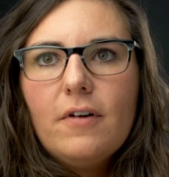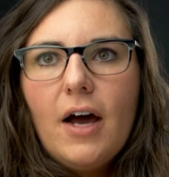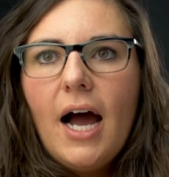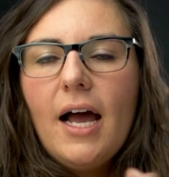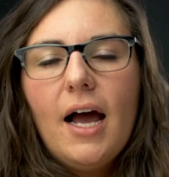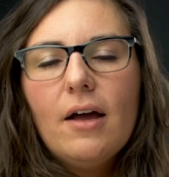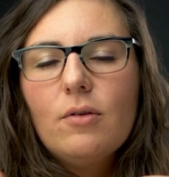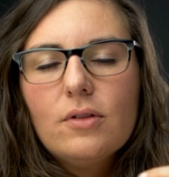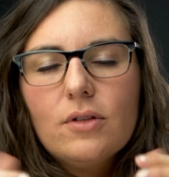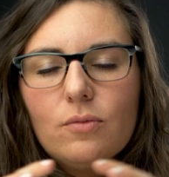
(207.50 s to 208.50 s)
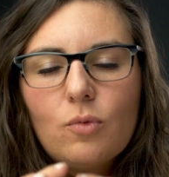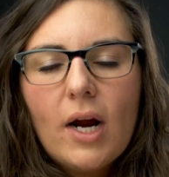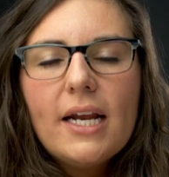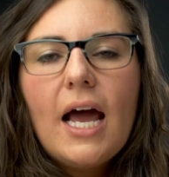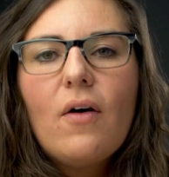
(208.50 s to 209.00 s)

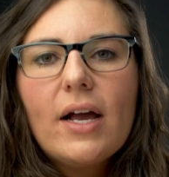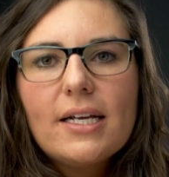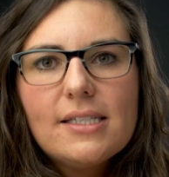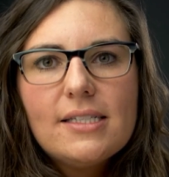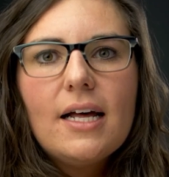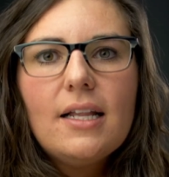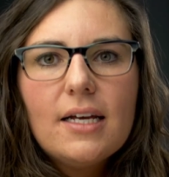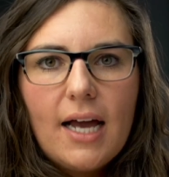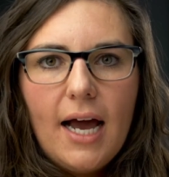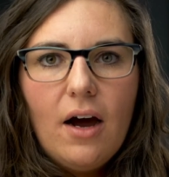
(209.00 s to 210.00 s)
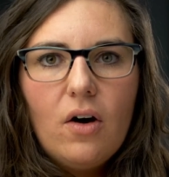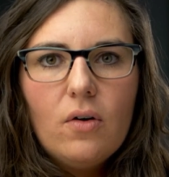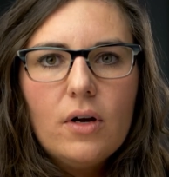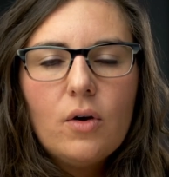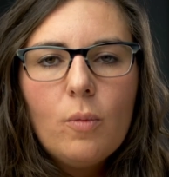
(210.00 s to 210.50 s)
Right now I could sell
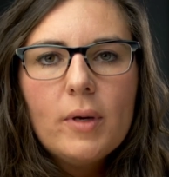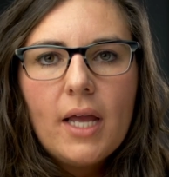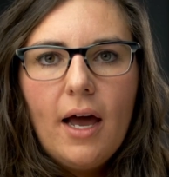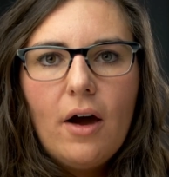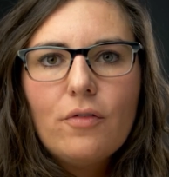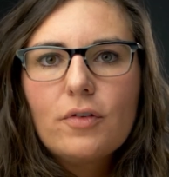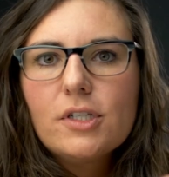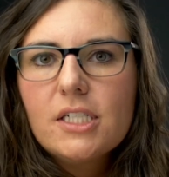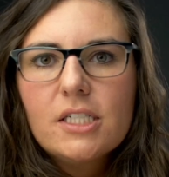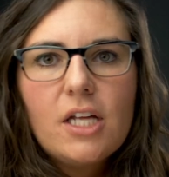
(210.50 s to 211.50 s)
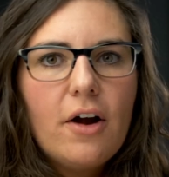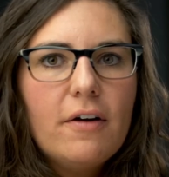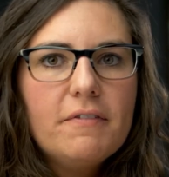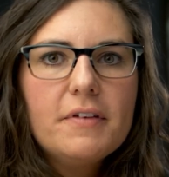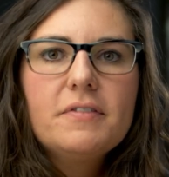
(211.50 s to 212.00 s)
an open cow for
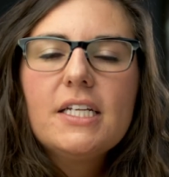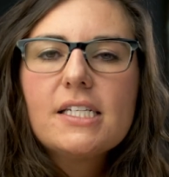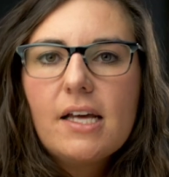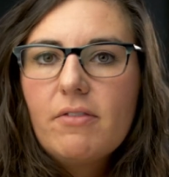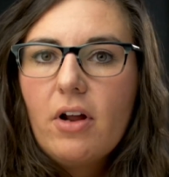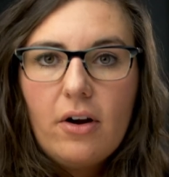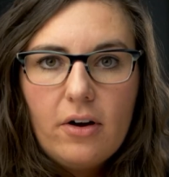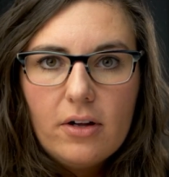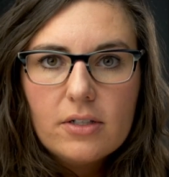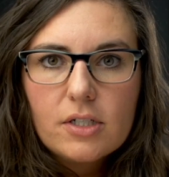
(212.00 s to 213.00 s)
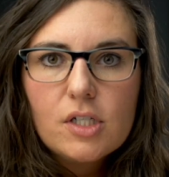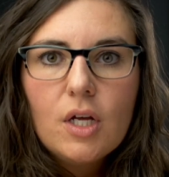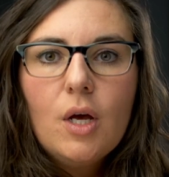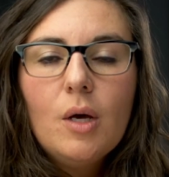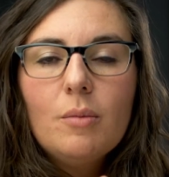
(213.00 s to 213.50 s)
$650 to $700,
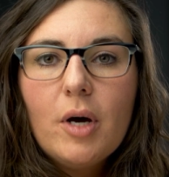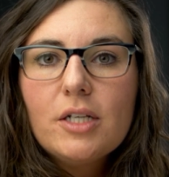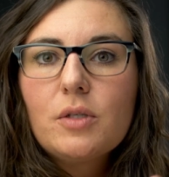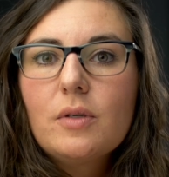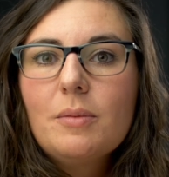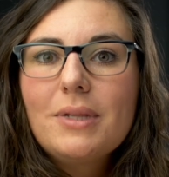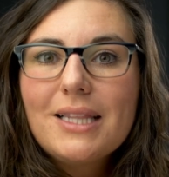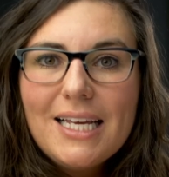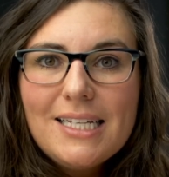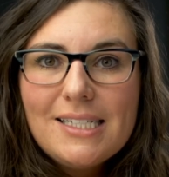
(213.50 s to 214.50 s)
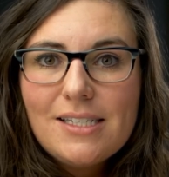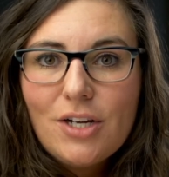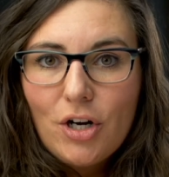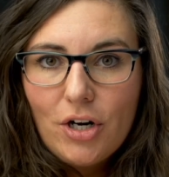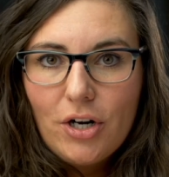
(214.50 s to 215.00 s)
but to replace
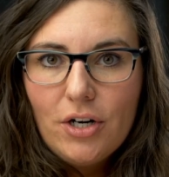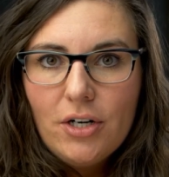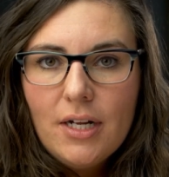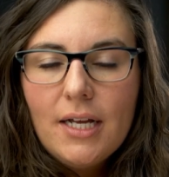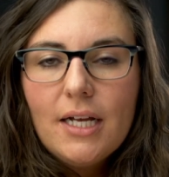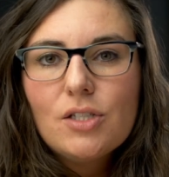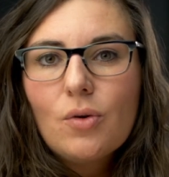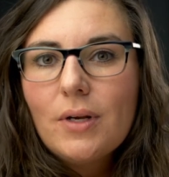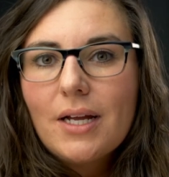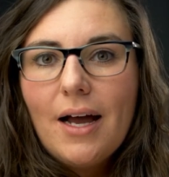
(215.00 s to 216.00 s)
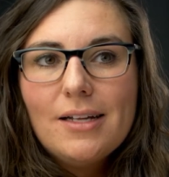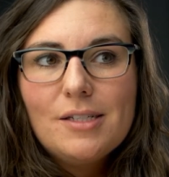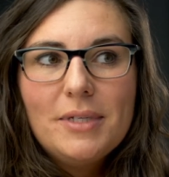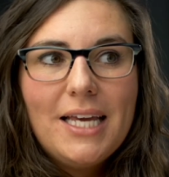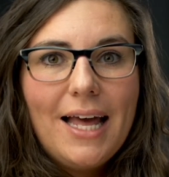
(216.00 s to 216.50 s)
her, it's going to
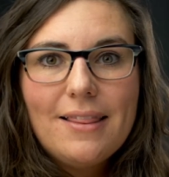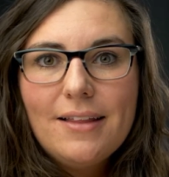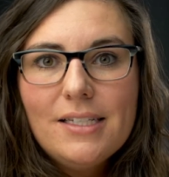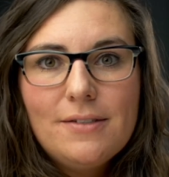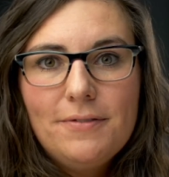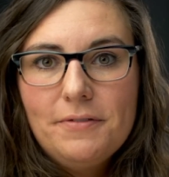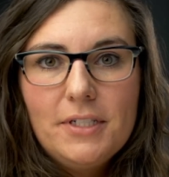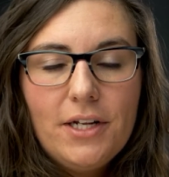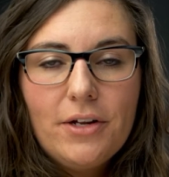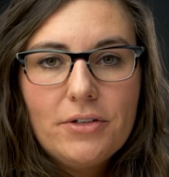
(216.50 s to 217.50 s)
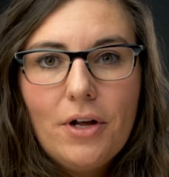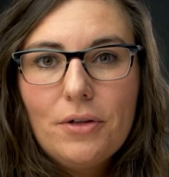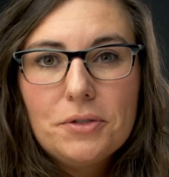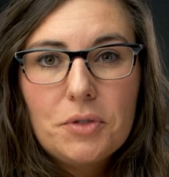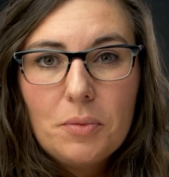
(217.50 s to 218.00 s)
cost me at least
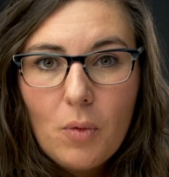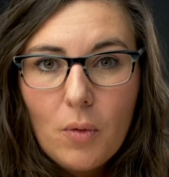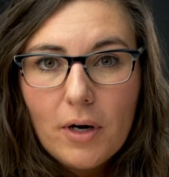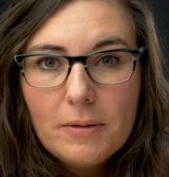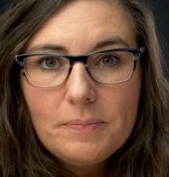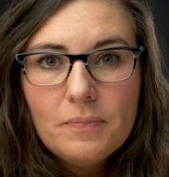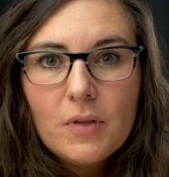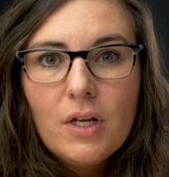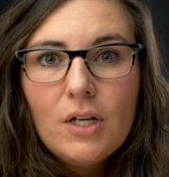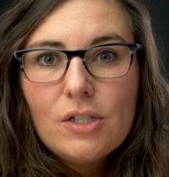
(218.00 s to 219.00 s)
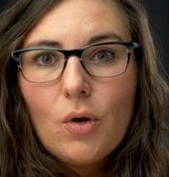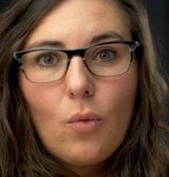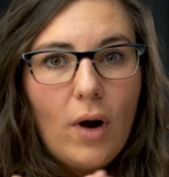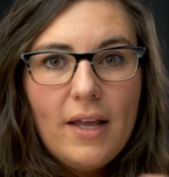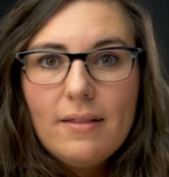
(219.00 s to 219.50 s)
$1,500 or more. So
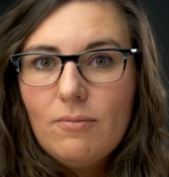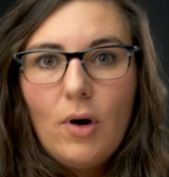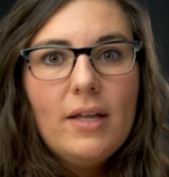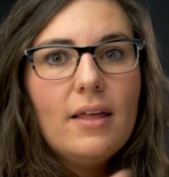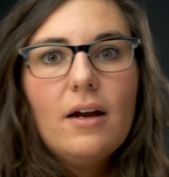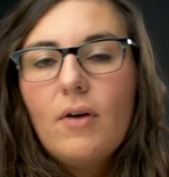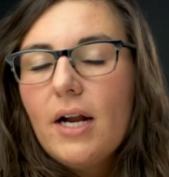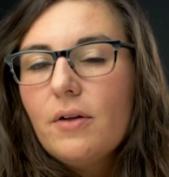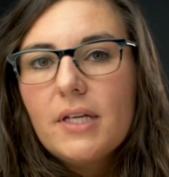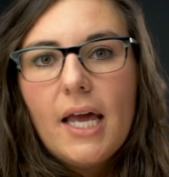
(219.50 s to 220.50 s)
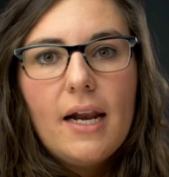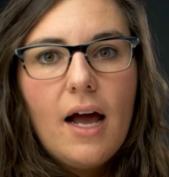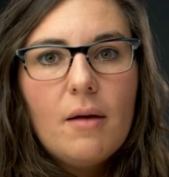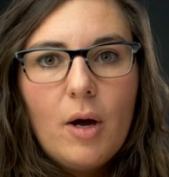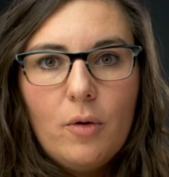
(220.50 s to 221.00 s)
right there, right out the gate,
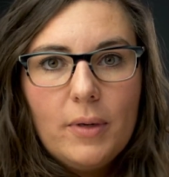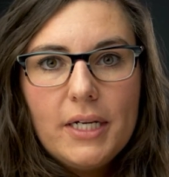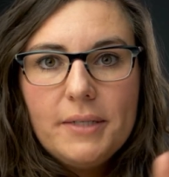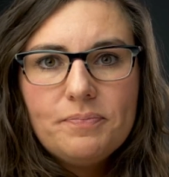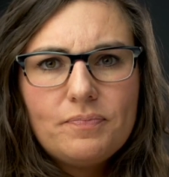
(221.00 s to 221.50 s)
I'm out money.